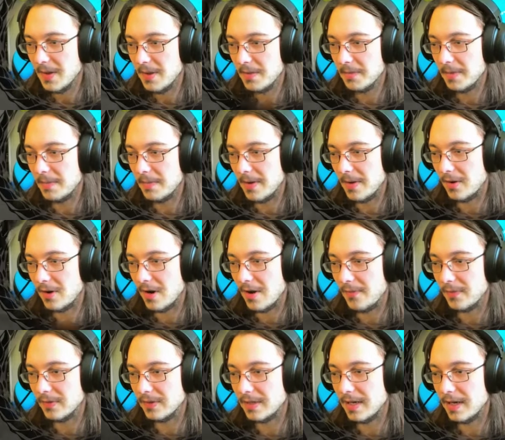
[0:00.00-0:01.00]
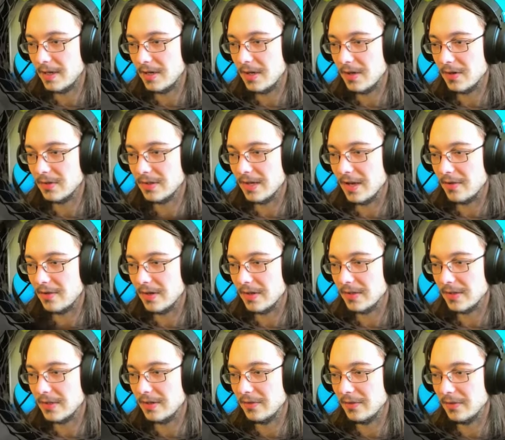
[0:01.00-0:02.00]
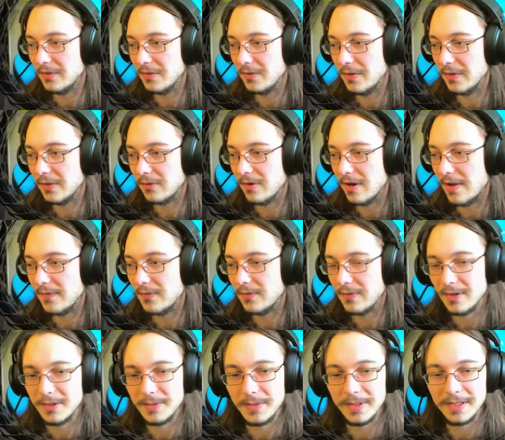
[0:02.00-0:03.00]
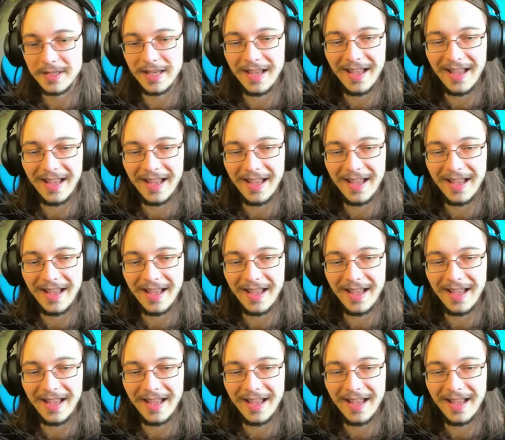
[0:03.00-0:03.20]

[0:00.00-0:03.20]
Playing Minecraft for 10 years now, and I still don't know all the crafting recipes.